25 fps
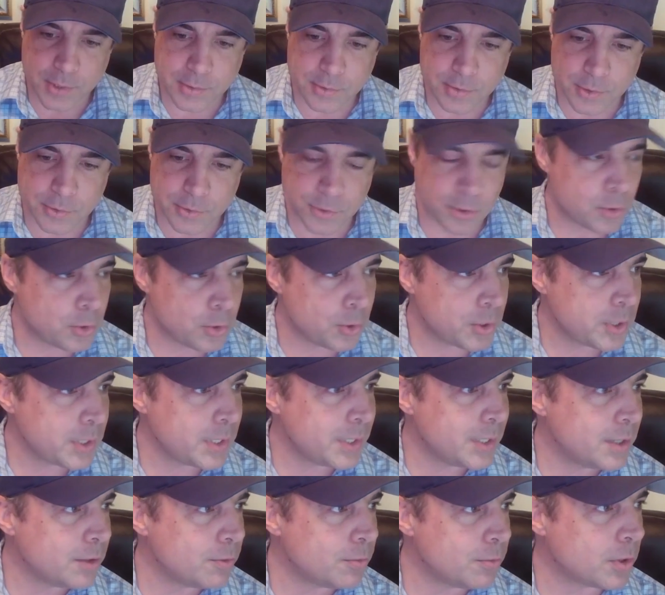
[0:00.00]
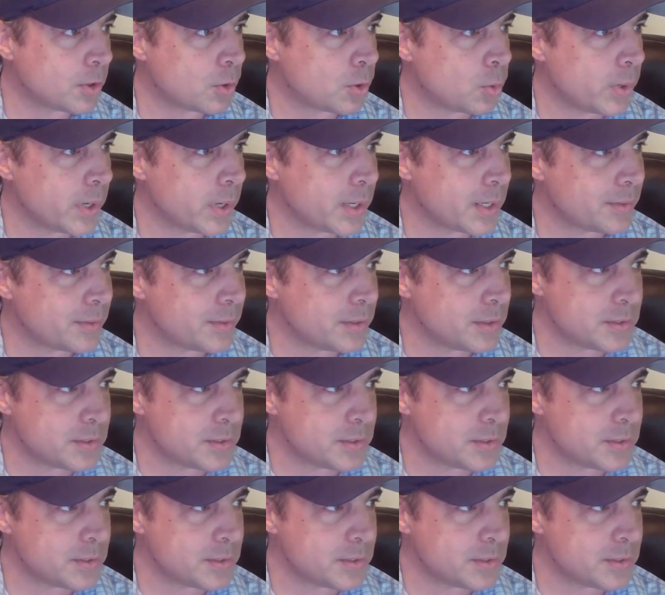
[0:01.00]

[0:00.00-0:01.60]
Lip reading: I'll show you it here real quick.